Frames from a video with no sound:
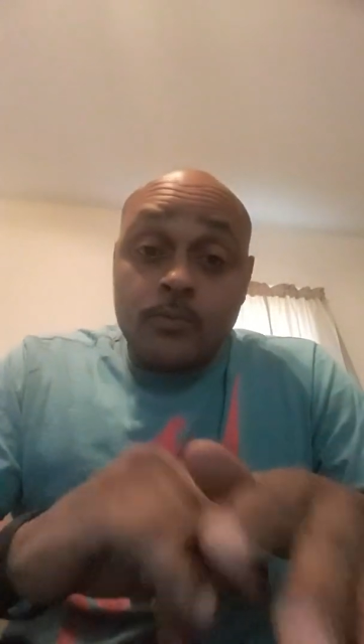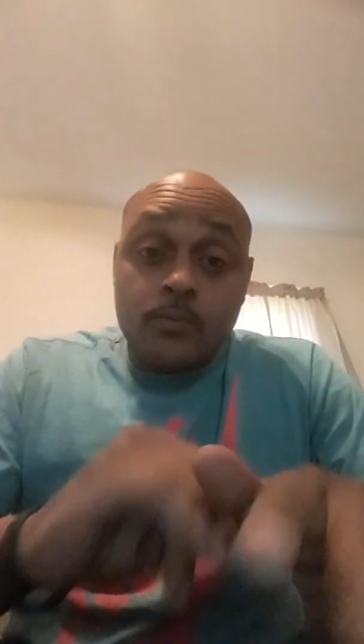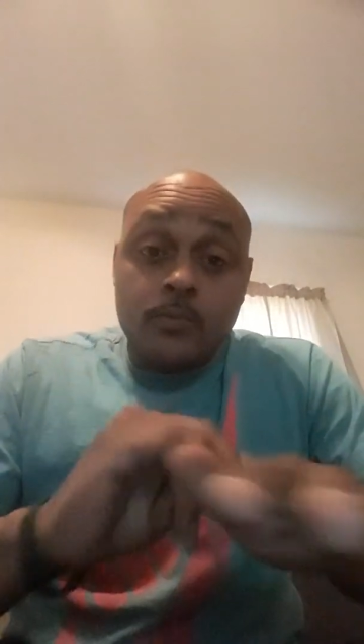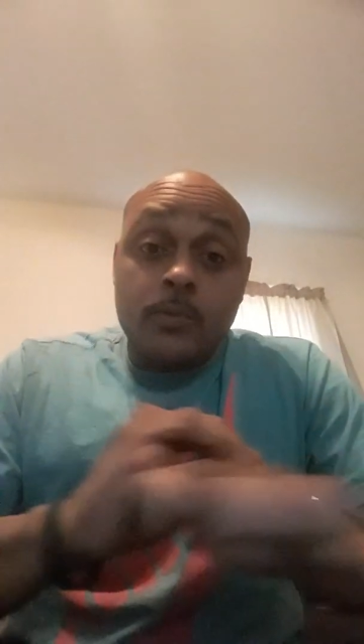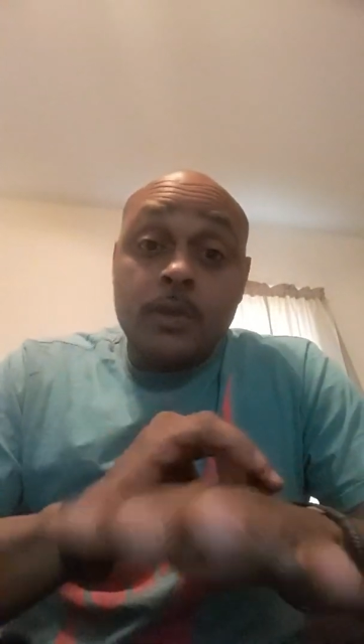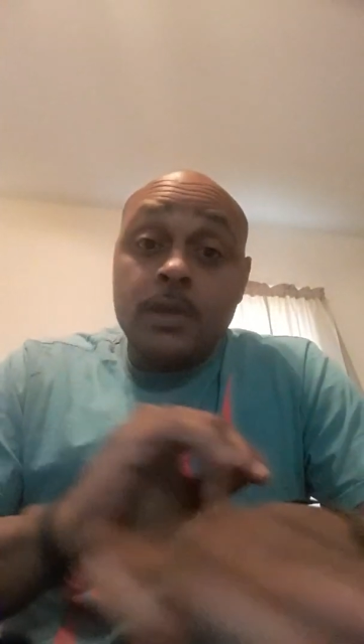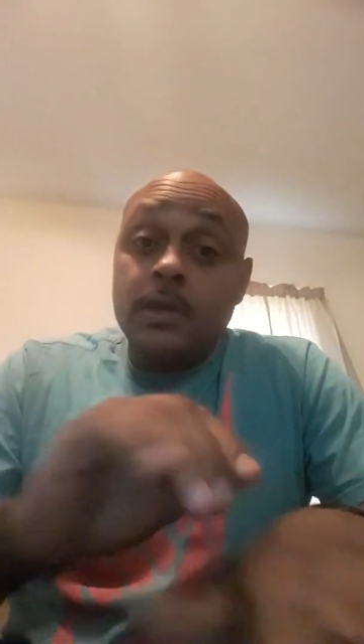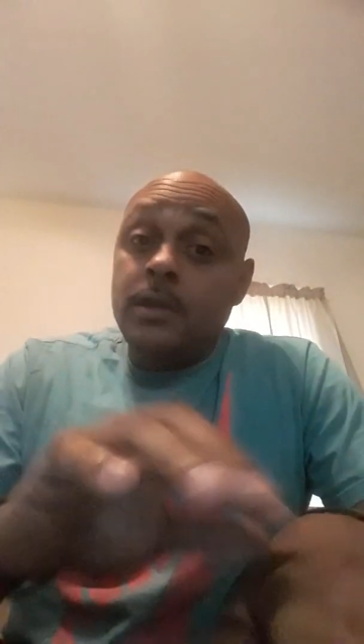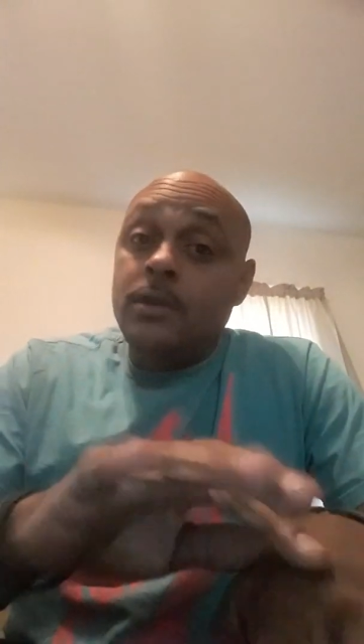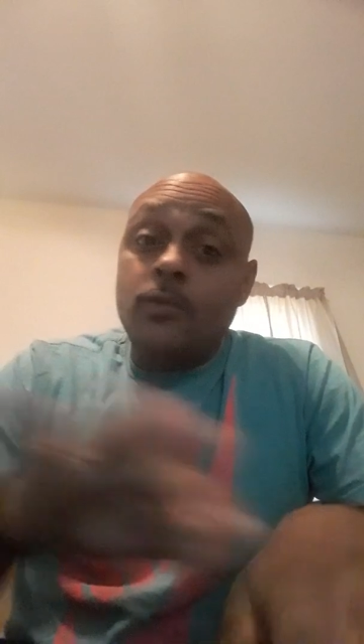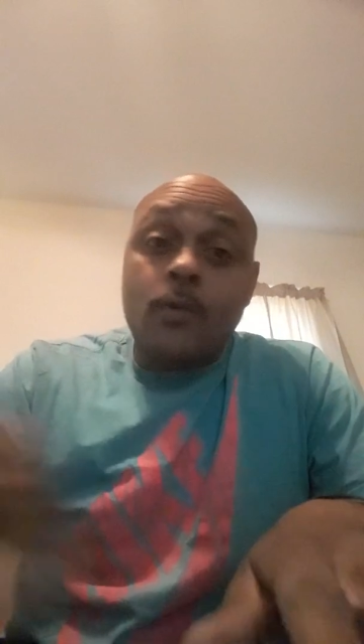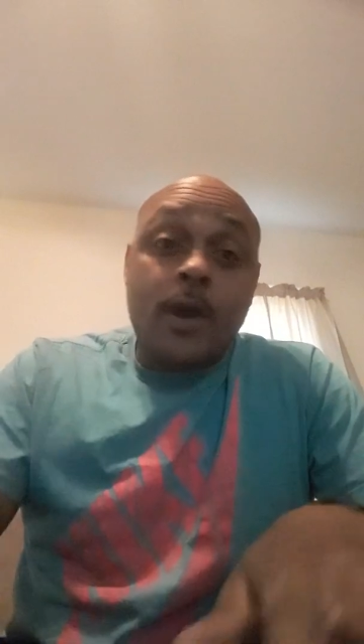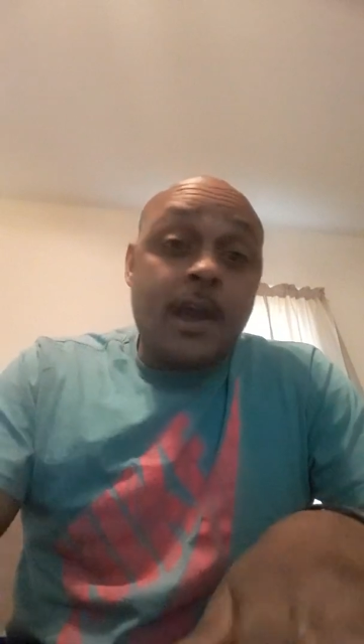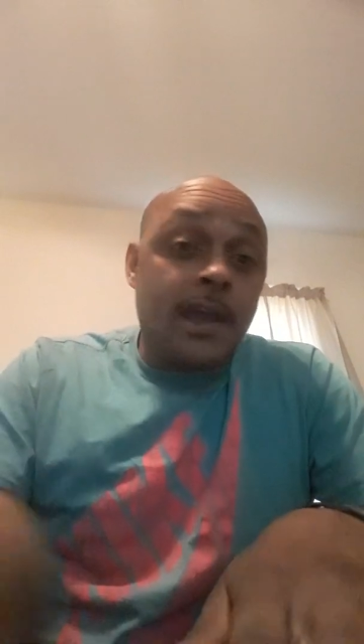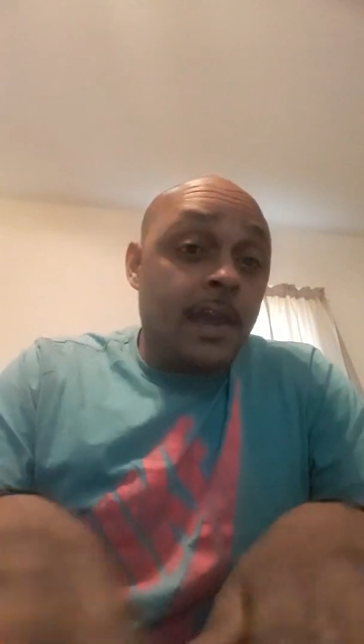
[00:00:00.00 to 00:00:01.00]
Kawhi ain't
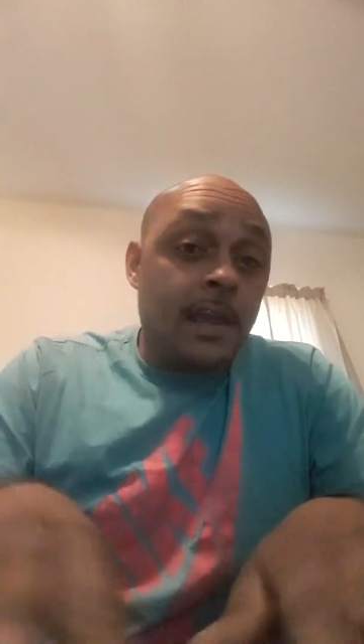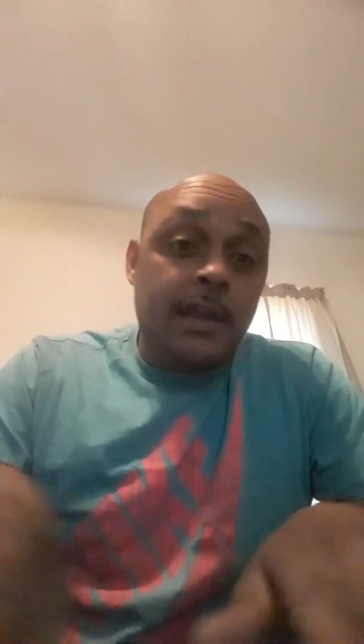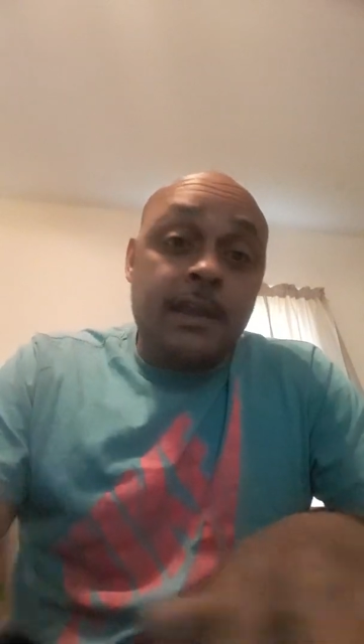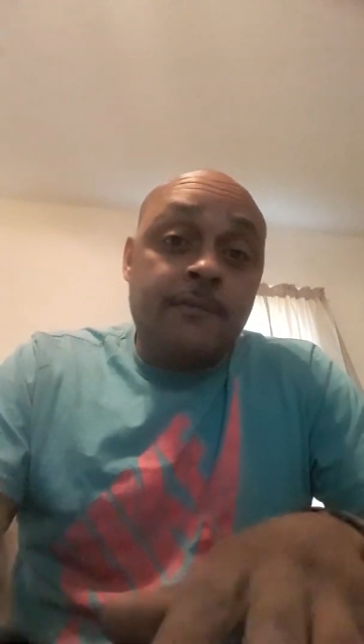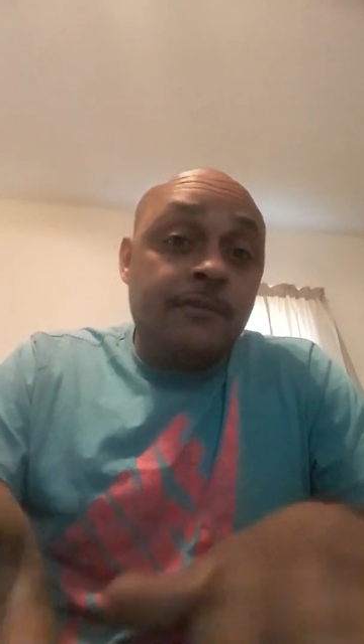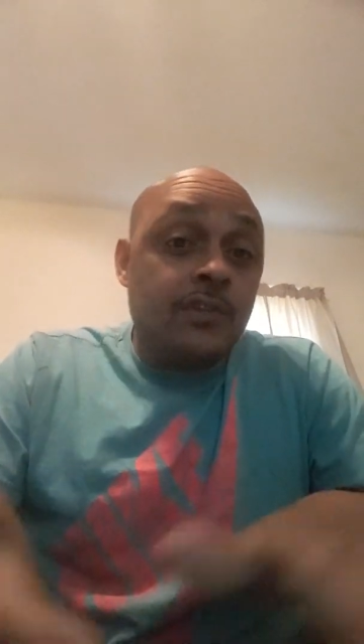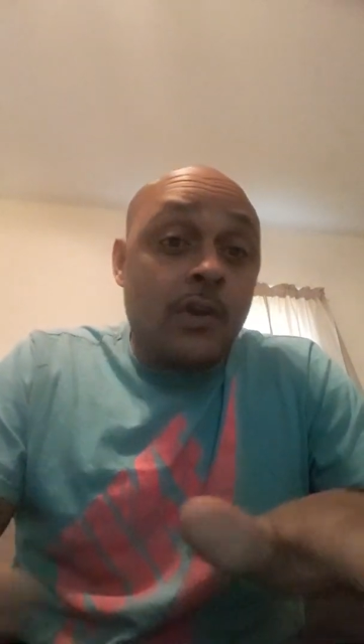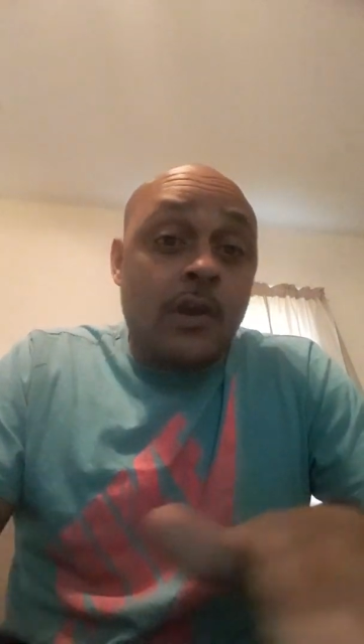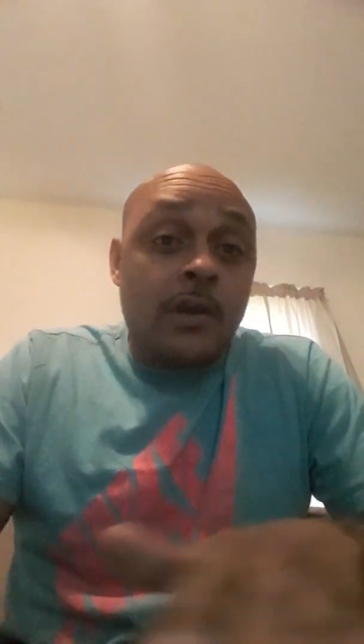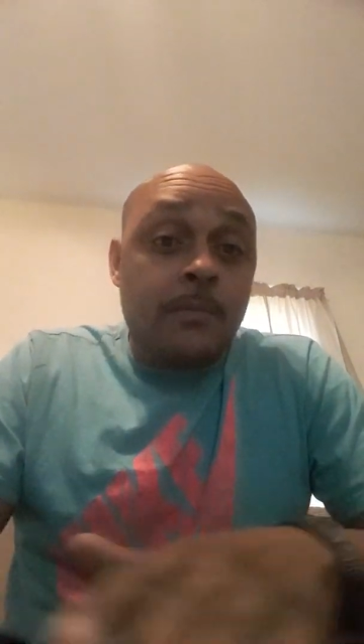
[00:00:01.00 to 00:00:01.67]
even talking about this